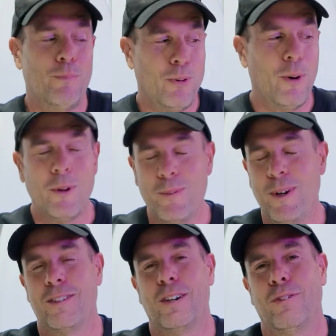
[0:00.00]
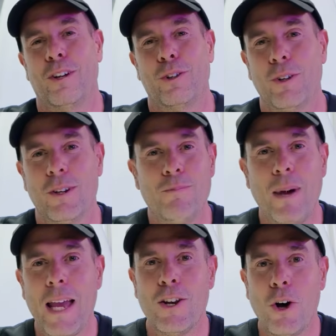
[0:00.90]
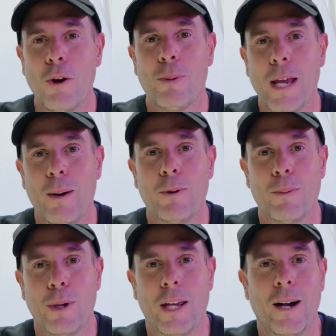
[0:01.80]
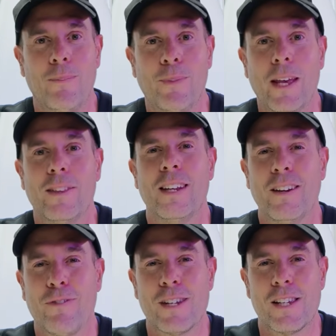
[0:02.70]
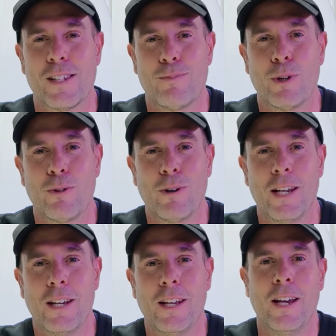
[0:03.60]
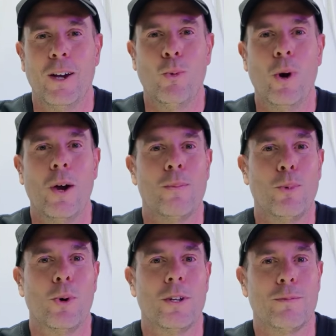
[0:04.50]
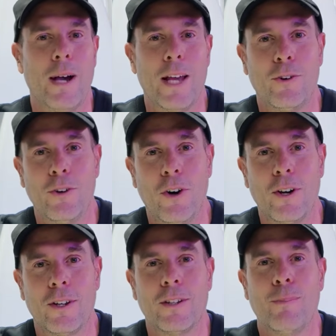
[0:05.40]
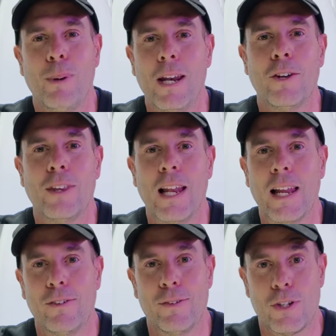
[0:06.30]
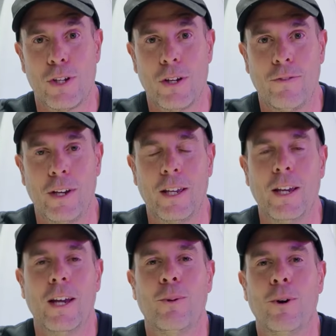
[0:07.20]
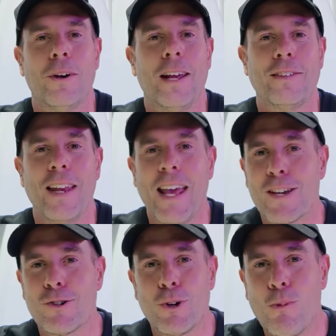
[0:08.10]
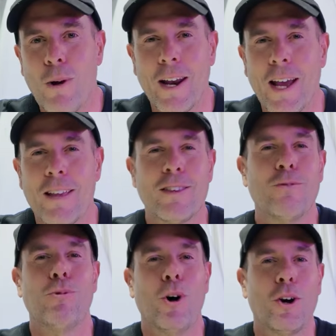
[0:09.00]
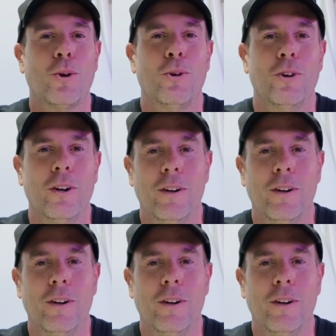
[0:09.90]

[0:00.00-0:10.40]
probably myself included, may not be able to pick up the differences between where a board is made or not, depending on their level of surfing, whether it has that extra 1/8 of rocker or not.